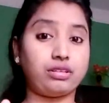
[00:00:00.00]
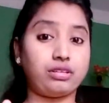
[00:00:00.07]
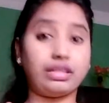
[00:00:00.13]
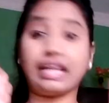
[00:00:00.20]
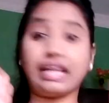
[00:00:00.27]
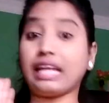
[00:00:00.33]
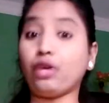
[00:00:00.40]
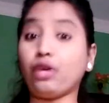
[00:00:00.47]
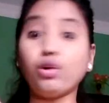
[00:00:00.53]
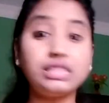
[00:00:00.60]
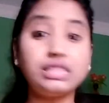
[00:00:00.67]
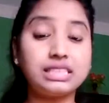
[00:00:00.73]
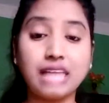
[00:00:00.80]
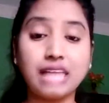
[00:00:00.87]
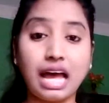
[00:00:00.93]
They
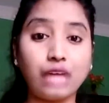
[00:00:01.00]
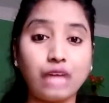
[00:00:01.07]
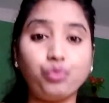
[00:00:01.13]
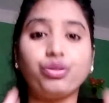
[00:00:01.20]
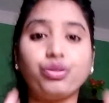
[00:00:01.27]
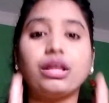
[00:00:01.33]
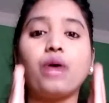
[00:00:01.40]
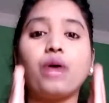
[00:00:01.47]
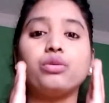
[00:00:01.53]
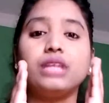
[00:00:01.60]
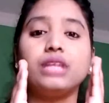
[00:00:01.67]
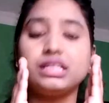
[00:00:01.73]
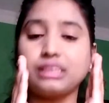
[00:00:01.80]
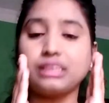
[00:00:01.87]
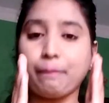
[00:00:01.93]
cannot stand without
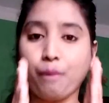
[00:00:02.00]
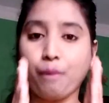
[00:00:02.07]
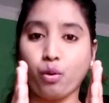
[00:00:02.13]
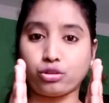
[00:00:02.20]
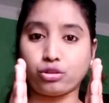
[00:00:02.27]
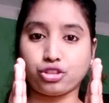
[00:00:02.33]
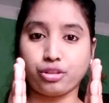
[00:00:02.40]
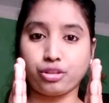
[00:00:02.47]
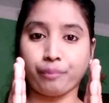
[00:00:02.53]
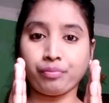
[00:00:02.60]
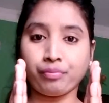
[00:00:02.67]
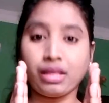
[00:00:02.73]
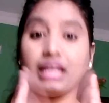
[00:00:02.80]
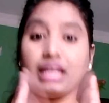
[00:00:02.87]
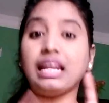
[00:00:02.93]
the support.
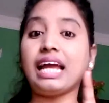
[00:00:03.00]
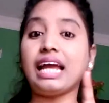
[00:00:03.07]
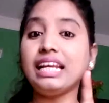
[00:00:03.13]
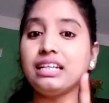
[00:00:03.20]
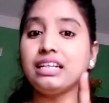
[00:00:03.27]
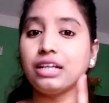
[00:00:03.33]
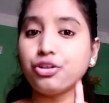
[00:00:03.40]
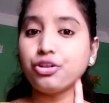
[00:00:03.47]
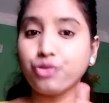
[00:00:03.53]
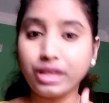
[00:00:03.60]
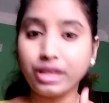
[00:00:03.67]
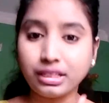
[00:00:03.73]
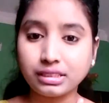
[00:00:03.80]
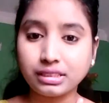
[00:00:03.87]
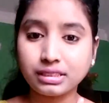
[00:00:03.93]
Like
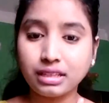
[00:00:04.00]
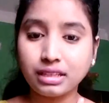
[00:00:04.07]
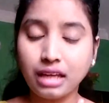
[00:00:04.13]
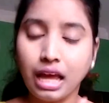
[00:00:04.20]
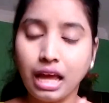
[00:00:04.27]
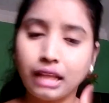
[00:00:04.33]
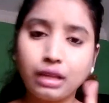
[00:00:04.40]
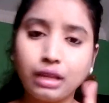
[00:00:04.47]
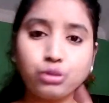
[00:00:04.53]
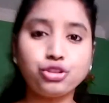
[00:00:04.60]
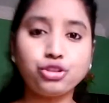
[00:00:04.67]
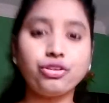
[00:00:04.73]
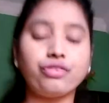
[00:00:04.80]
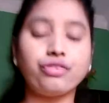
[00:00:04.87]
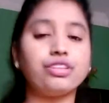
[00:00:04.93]
trees. Now
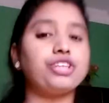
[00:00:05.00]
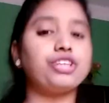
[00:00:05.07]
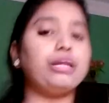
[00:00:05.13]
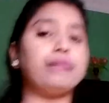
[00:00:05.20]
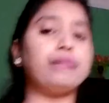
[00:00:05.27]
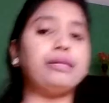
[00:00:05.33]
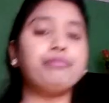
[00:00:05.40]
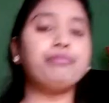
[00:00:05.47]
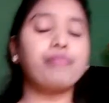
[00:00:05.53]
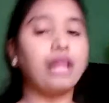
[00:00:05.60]
children tell me,